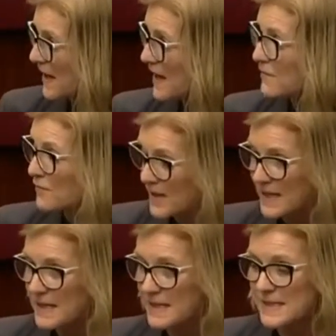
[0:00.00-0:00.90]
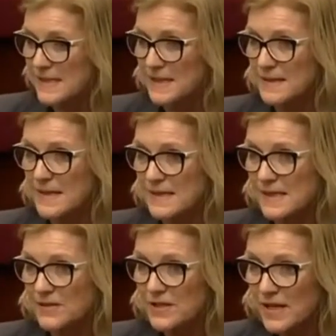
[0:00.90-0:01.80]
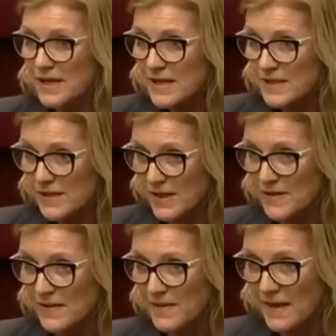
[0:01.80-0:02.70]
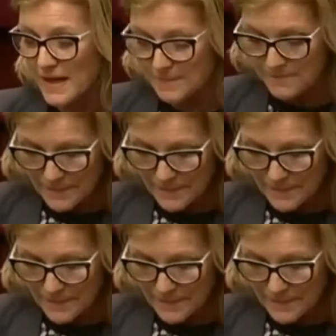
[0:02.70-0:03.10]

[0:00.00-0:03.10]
and they have really considered this. And certainly I think the